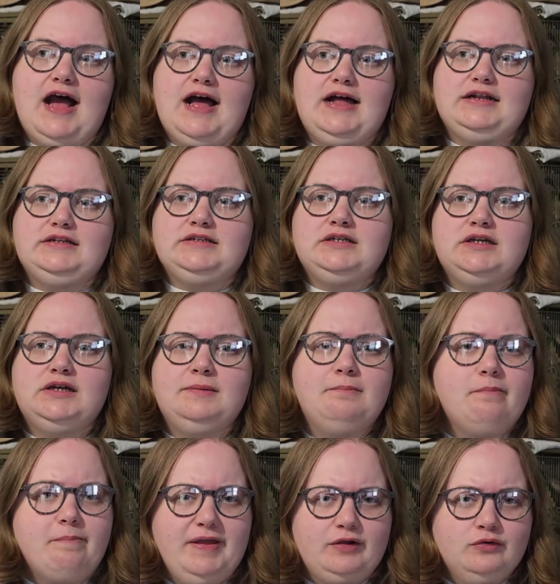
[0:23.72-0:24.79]
and
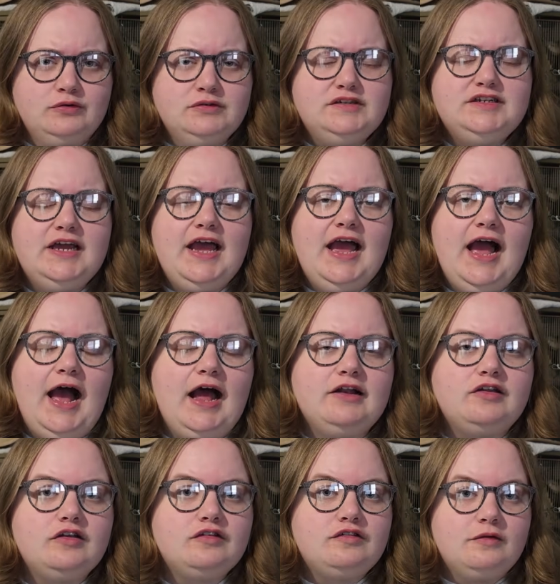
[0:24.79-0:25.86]
build,
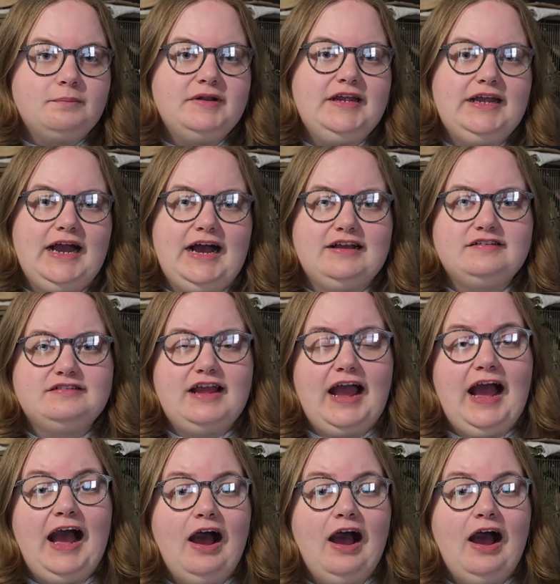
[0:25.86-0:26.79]
and somebody asked,